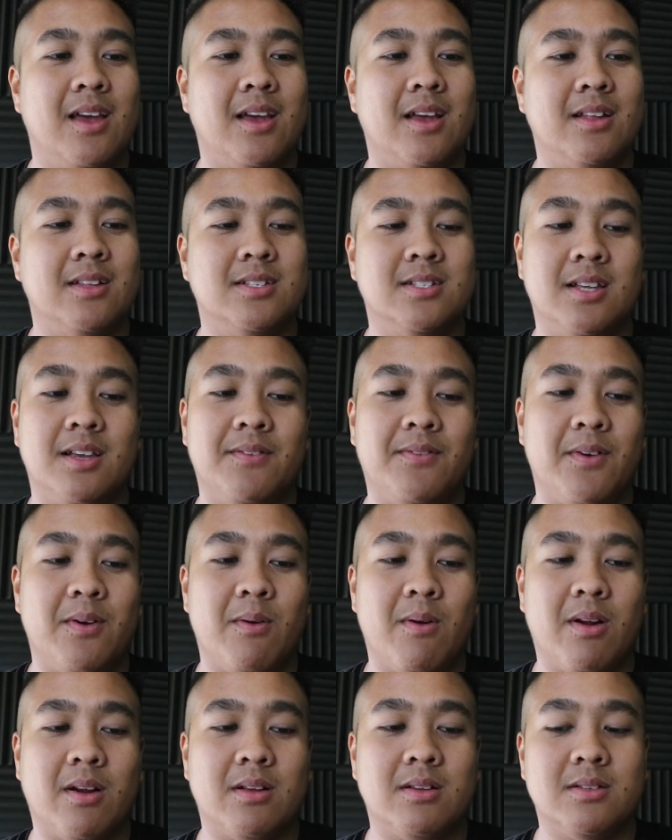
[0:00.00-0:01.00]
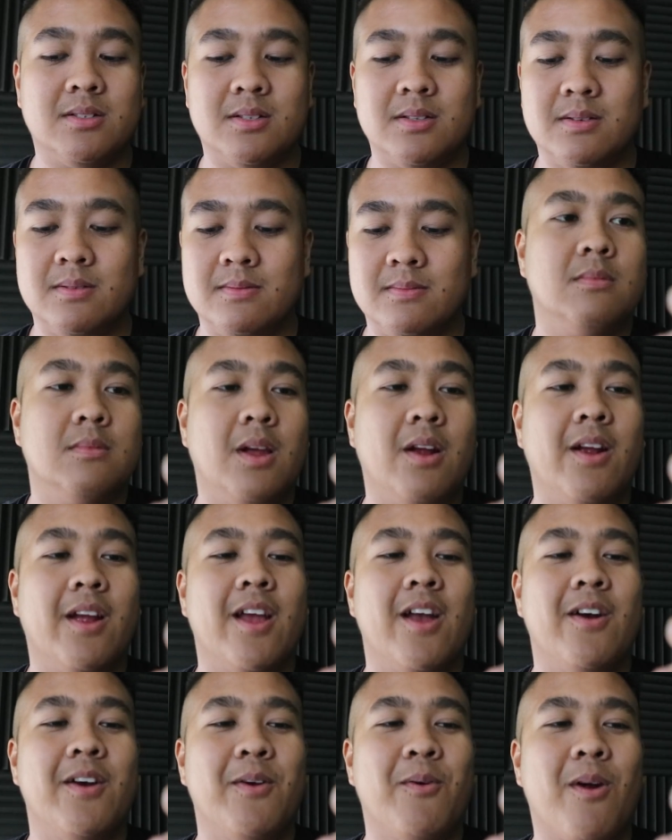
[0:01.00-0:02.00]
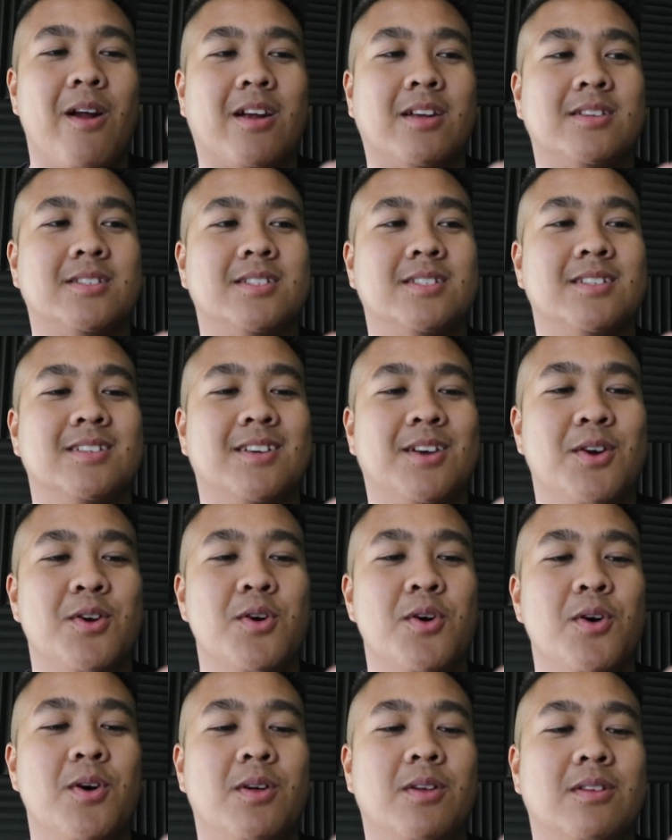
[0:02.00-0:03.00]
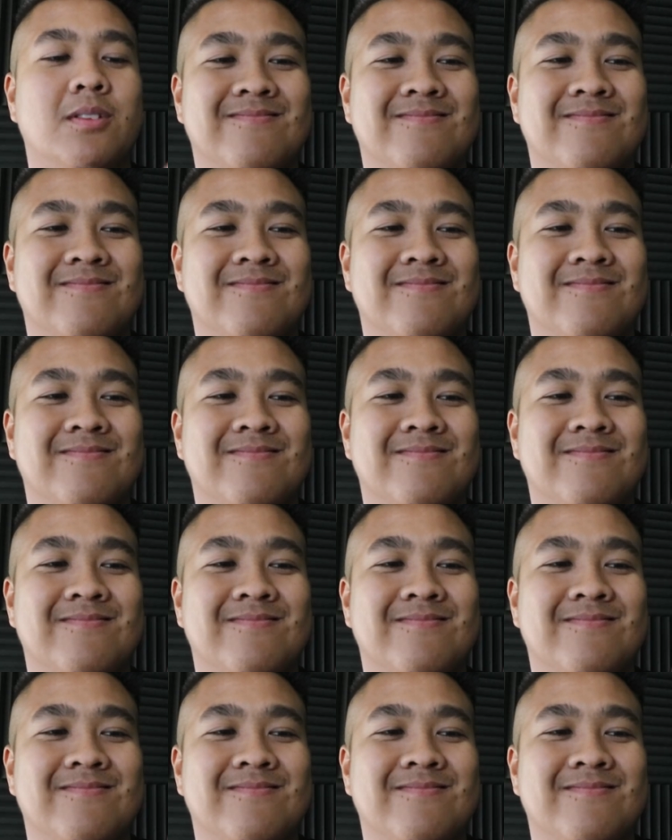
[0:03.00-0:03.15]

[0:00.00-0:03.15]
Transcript: and see if it works. There you go, it works. Cool.